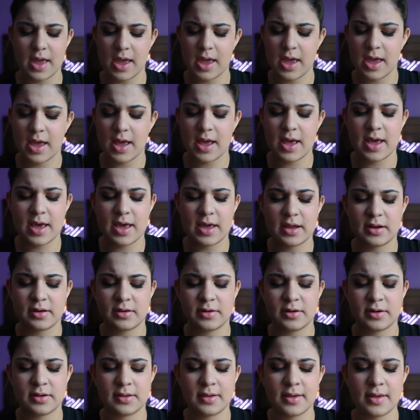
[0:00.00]

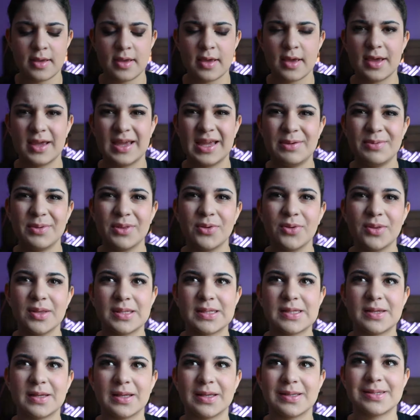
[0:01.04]
And even though
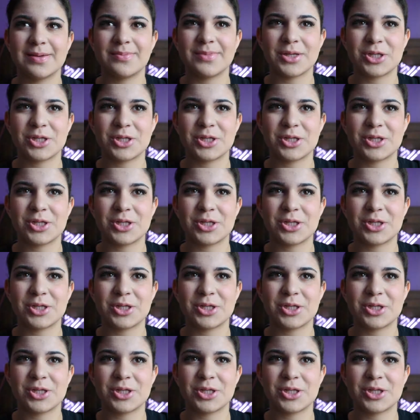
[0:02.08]
like some